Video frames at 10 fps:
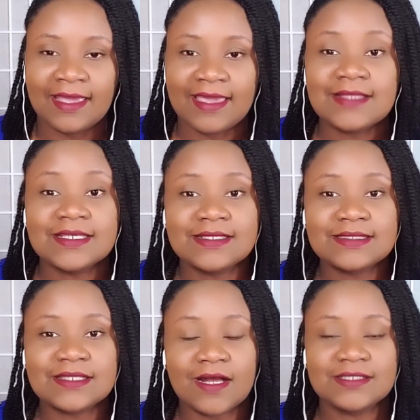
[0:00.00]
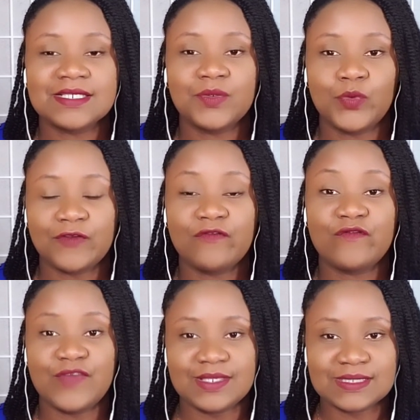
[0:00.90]
Getting started with
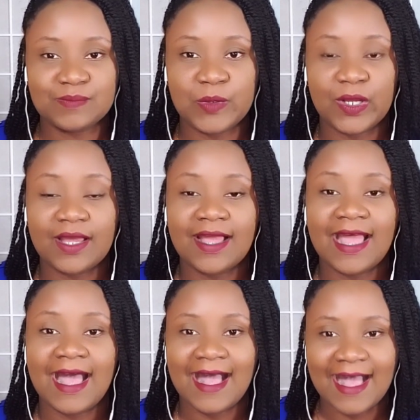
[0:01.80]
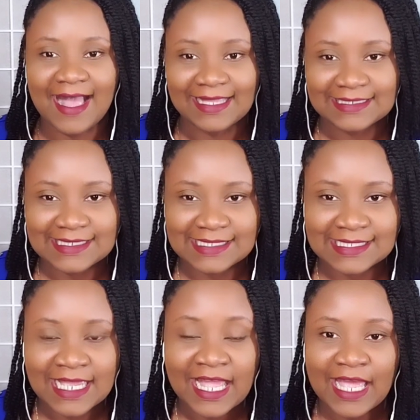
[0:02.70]
Facebook ads.